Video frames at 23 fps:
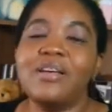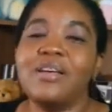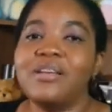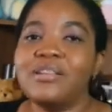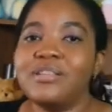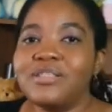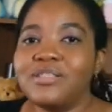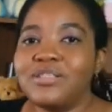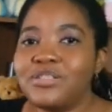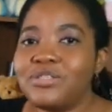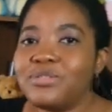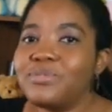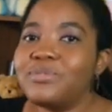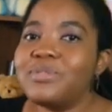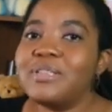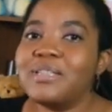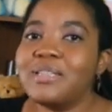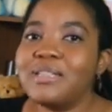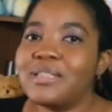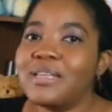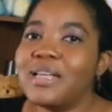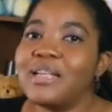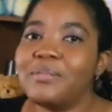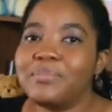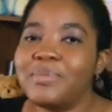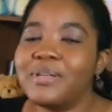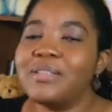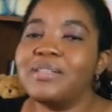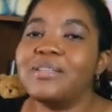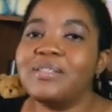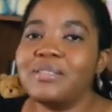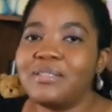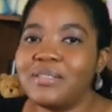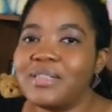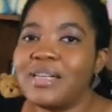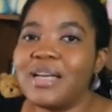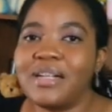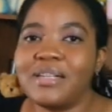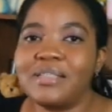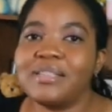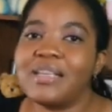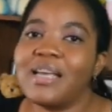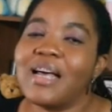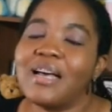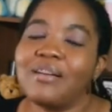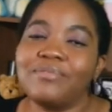The juice is helping your child to
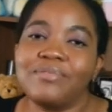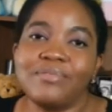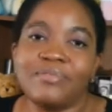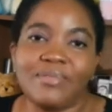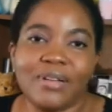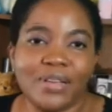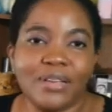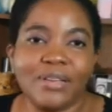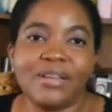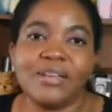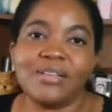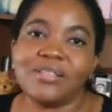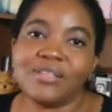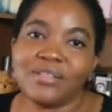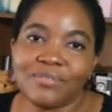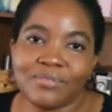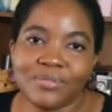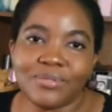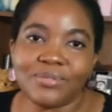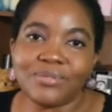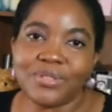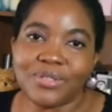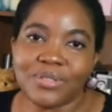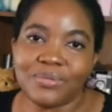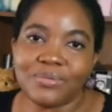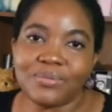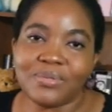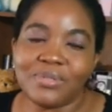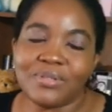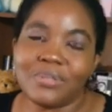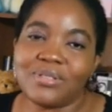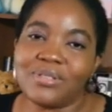have a lot of loose stools.